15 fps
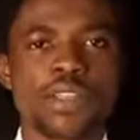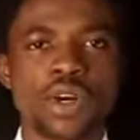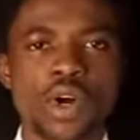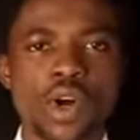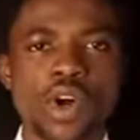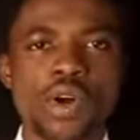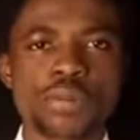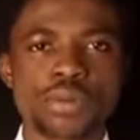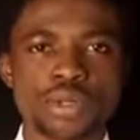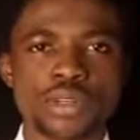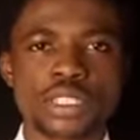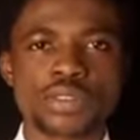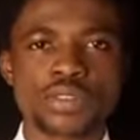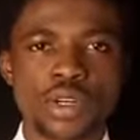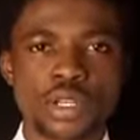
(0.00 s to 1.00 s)
the All
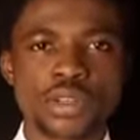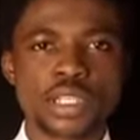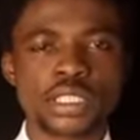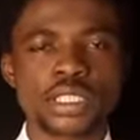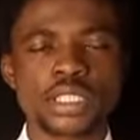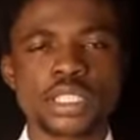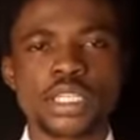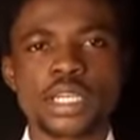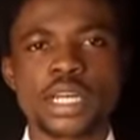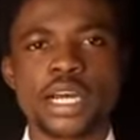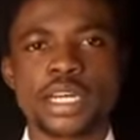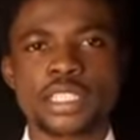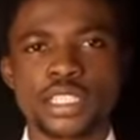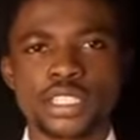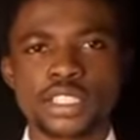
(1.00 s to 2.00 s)
Progressive Congress,
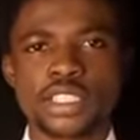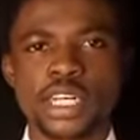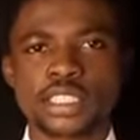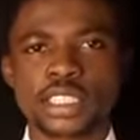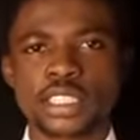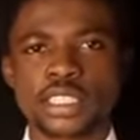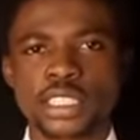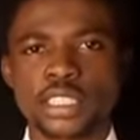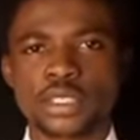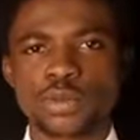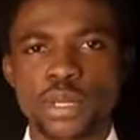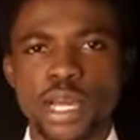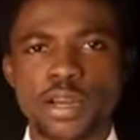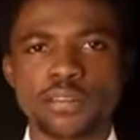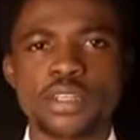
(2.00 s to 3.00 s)
and in the United States, we
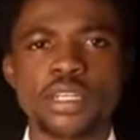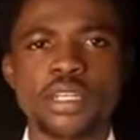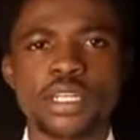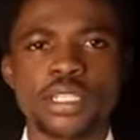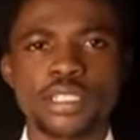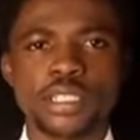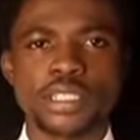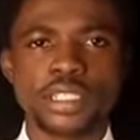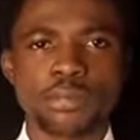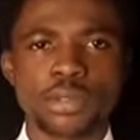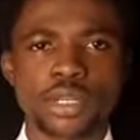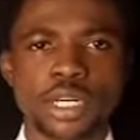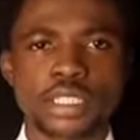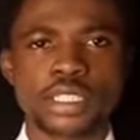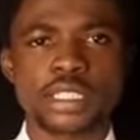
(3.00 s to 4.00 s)
have the
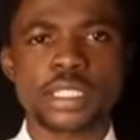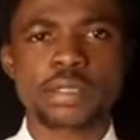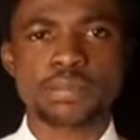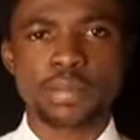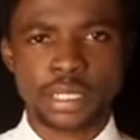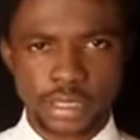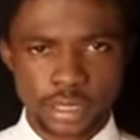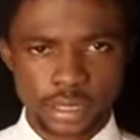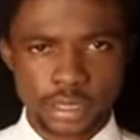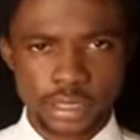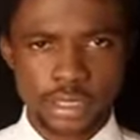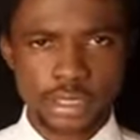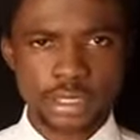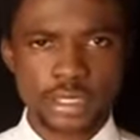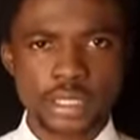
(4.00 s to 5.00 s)
Democratic Party.
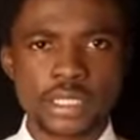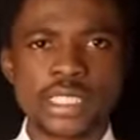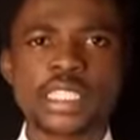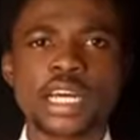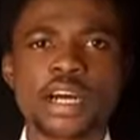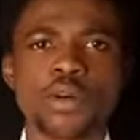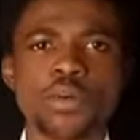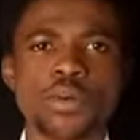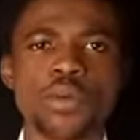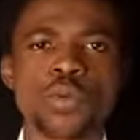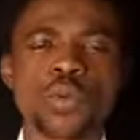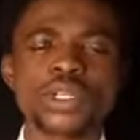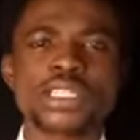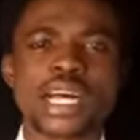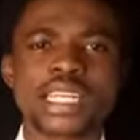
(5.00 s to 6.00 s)
Now,
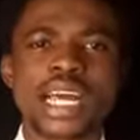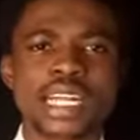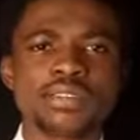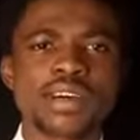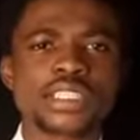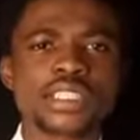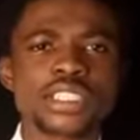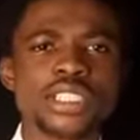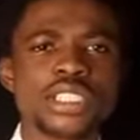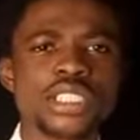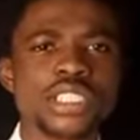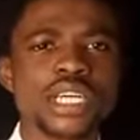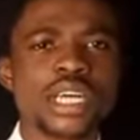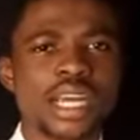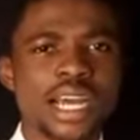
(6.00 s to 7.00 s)
what are the advantages
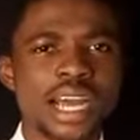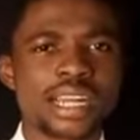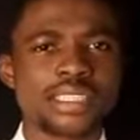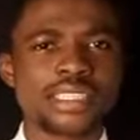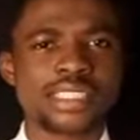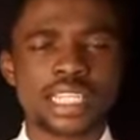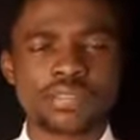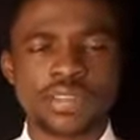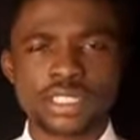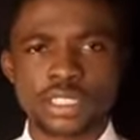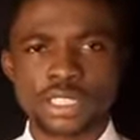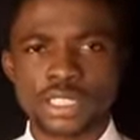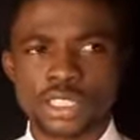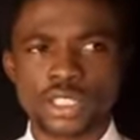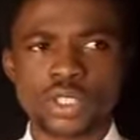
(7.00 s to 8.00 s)
and the
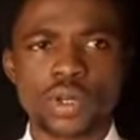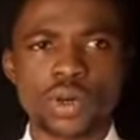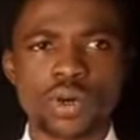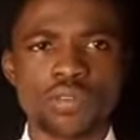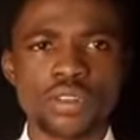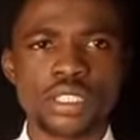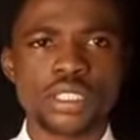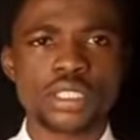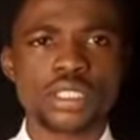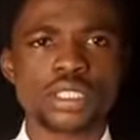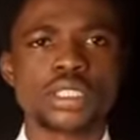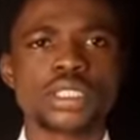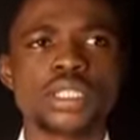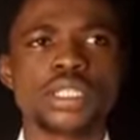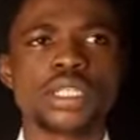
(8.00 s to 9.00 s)
disadvantages of these
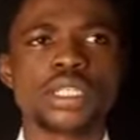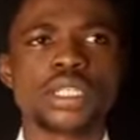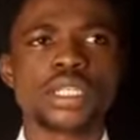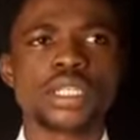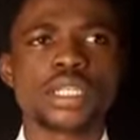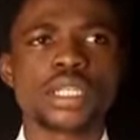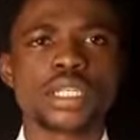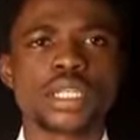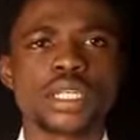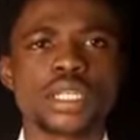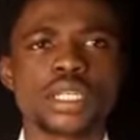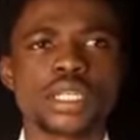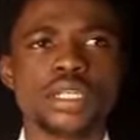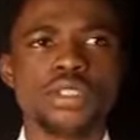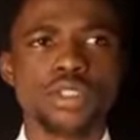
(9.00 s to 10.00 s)

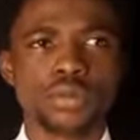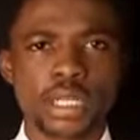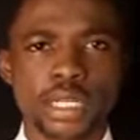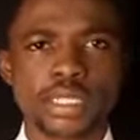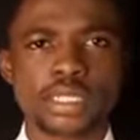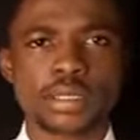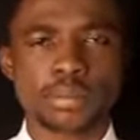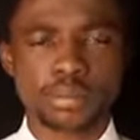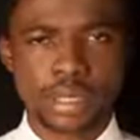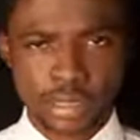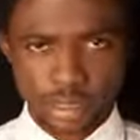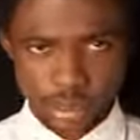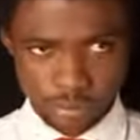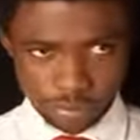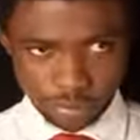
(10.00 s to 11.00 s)
dominant
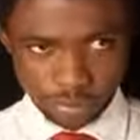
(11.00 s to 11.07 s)
parties?